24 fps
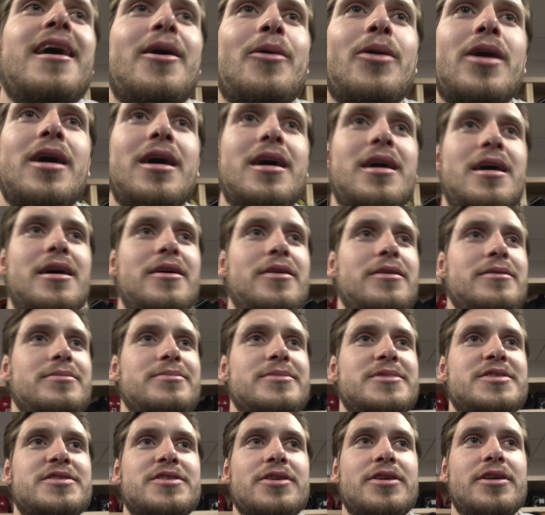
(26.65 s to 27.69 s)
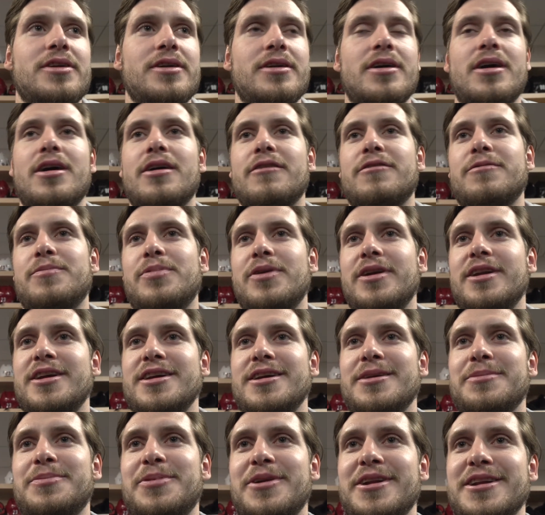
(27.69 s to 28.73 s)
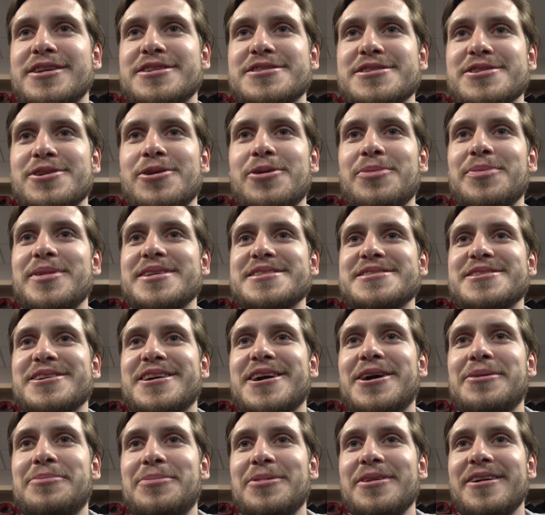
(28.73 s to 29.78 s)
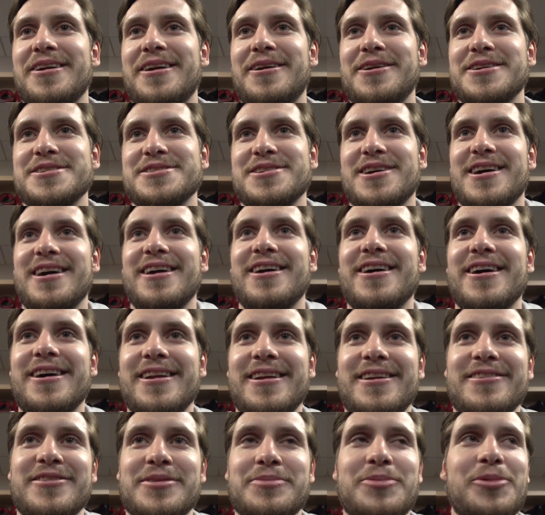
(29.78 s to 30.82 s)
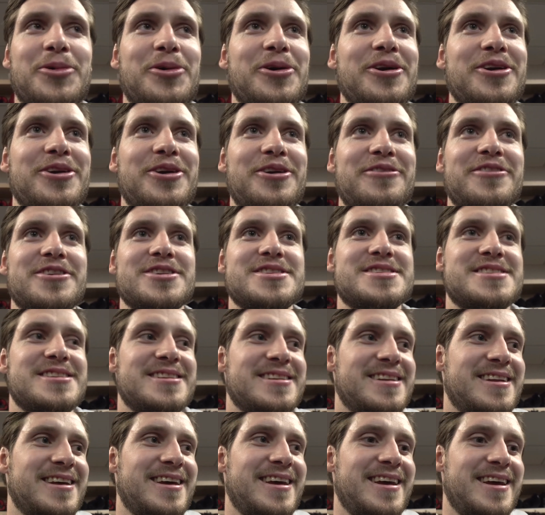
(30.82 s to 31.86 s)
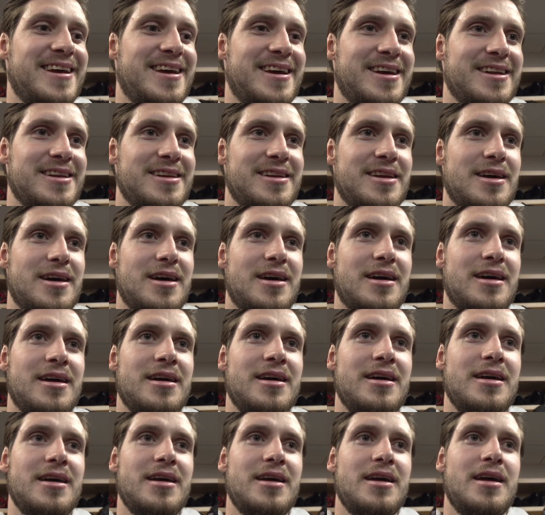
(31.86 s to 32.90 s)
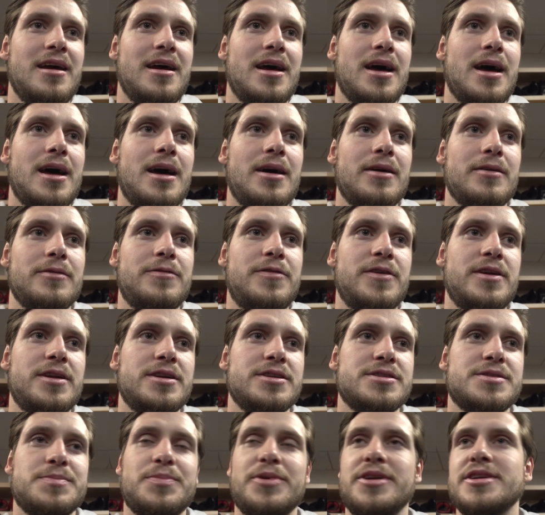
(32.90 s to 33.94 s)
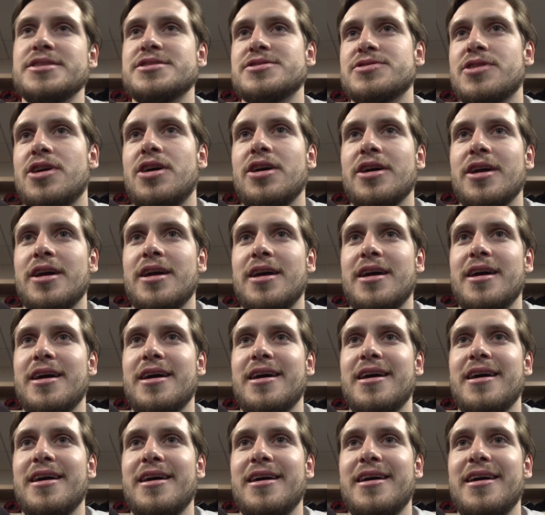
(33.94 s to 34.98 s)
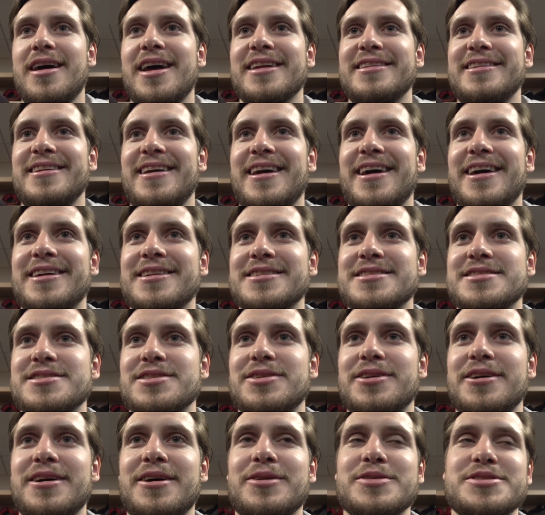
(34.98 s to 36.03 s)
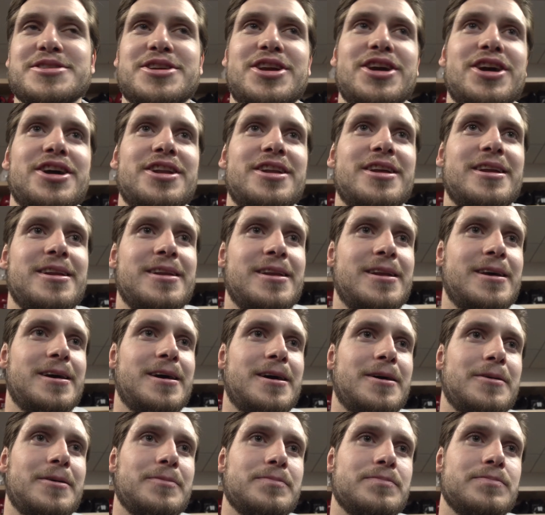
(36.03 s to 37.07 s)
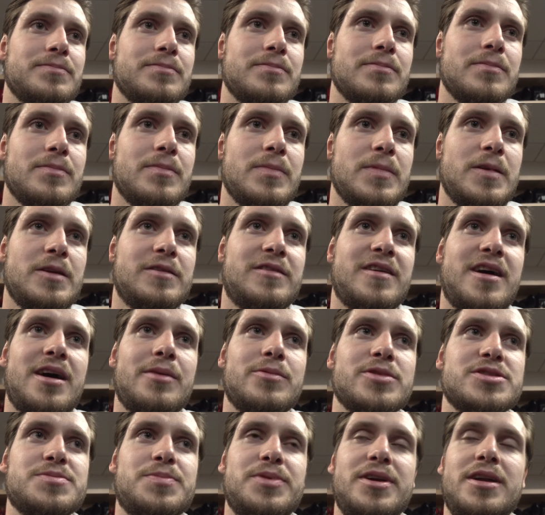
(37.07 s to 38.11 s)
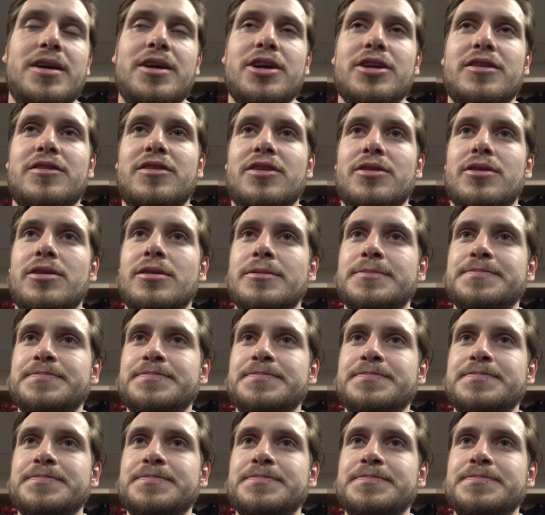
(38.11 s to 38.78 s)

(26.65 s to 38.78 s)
Well, I started off pretty slow, missed a couple there, so I got even more nervous and finished pretty strong at the end, so that was good, and the time was pretty good too.